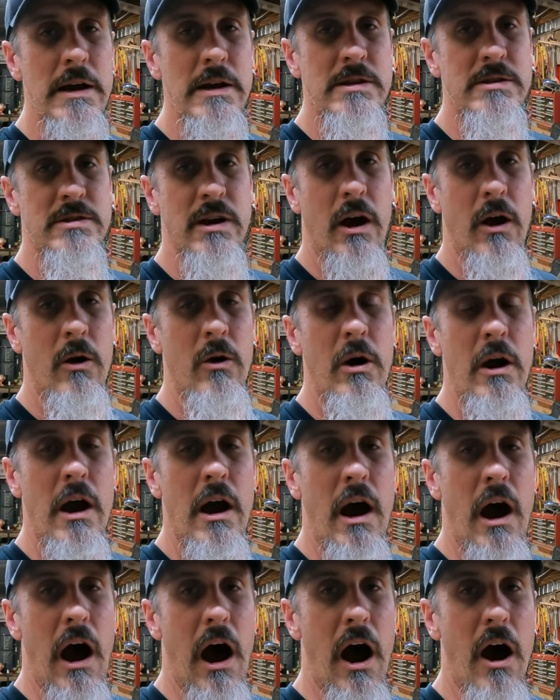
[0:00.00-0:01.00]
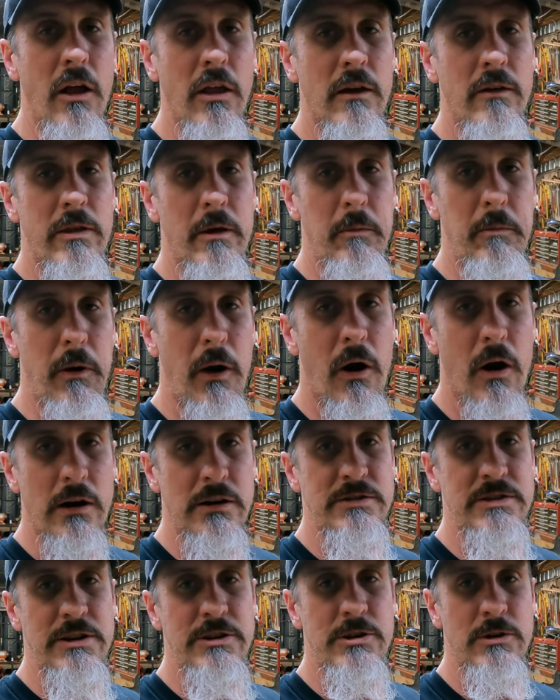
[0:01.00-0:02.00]
So all of the
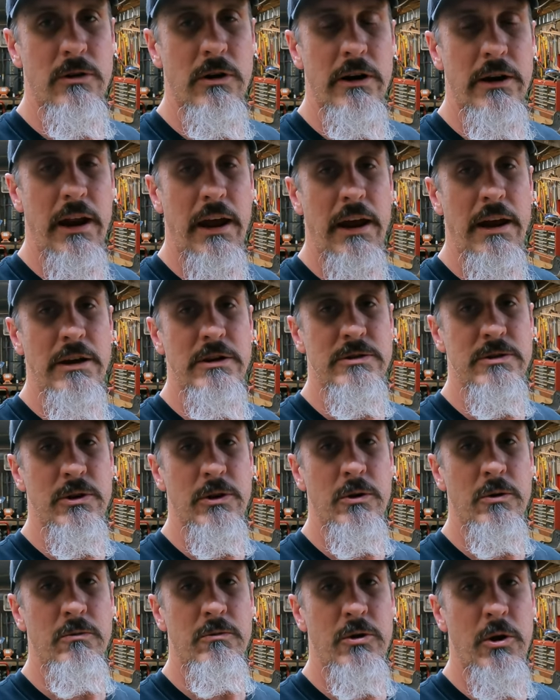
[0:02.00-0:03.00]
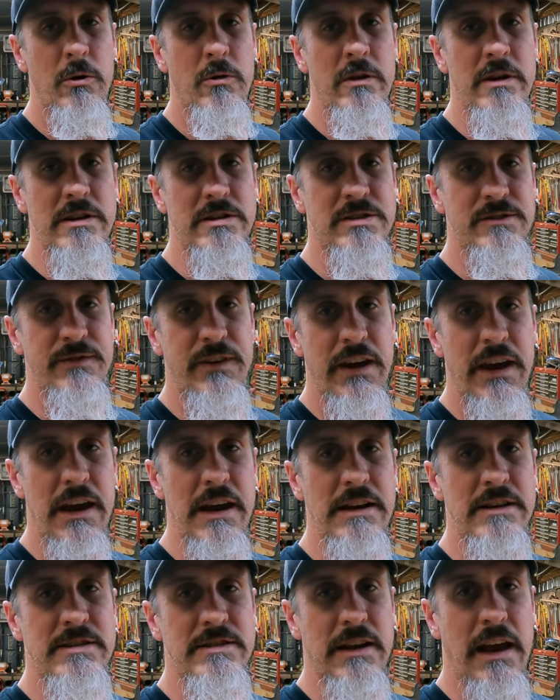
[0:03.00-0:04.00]
parts that you're going to need to do this
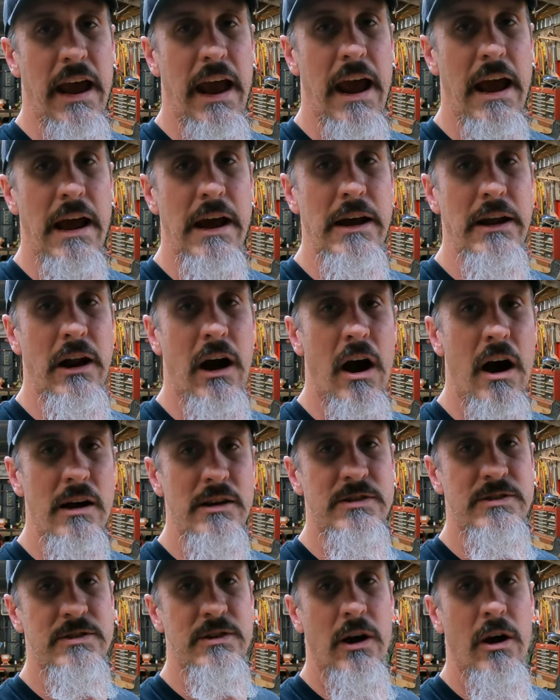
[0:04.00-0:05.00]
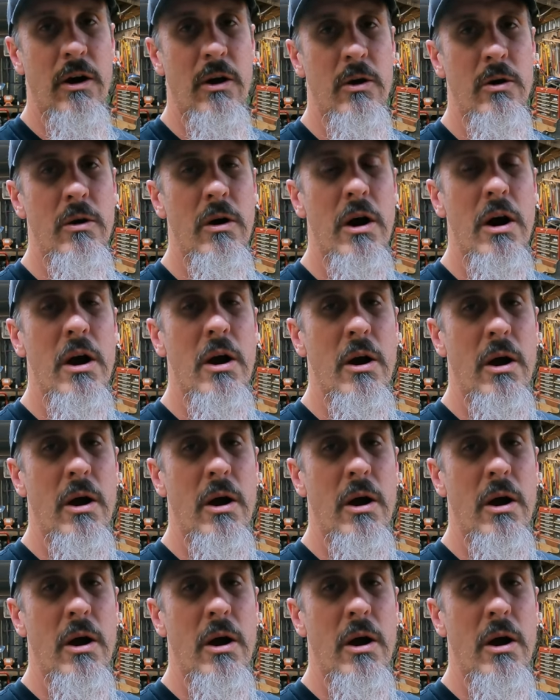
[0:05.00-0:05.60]
fix and also